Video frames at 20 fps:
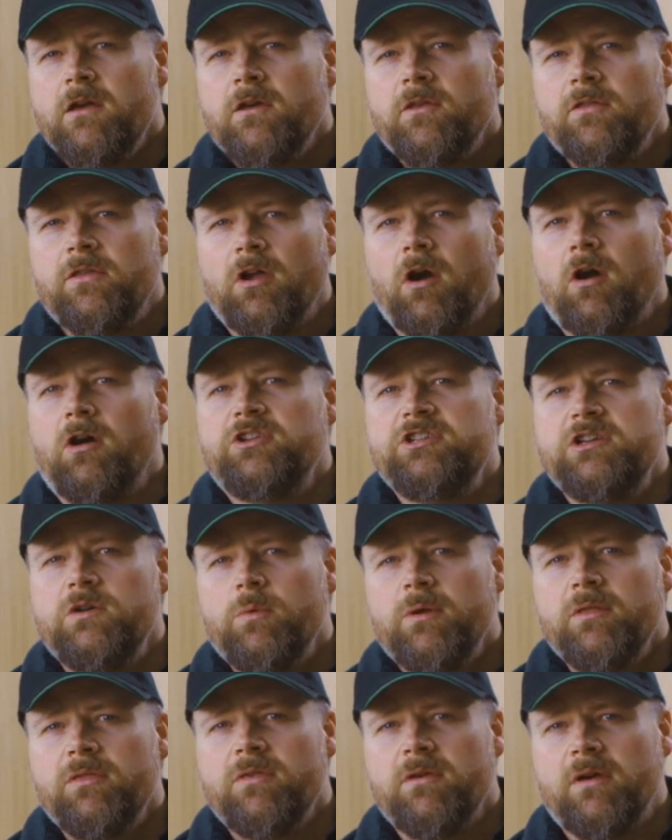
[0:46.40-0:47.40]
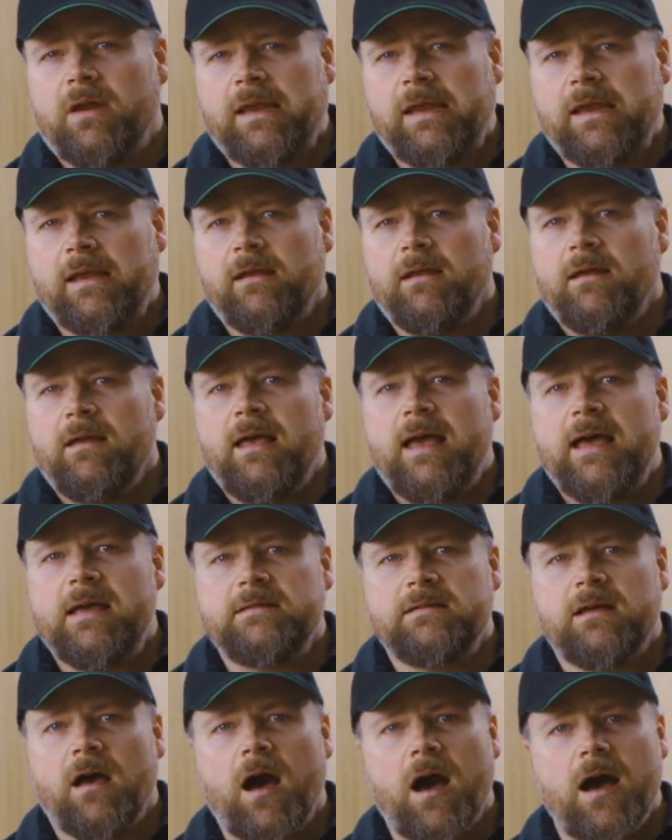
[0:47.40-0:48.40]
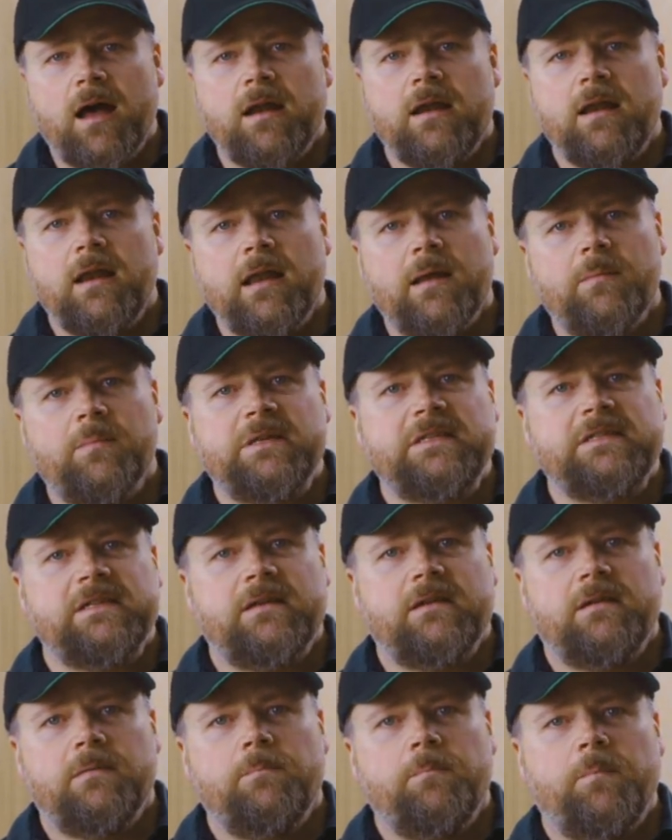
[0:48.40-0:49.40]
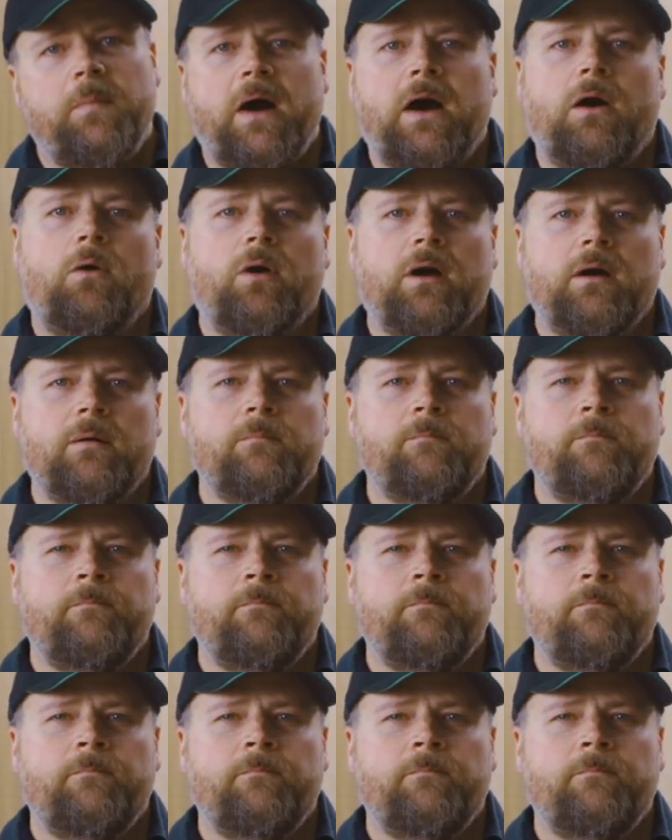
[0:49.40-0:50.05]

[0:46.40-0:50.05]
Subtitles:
the RG 130 has unlimited power.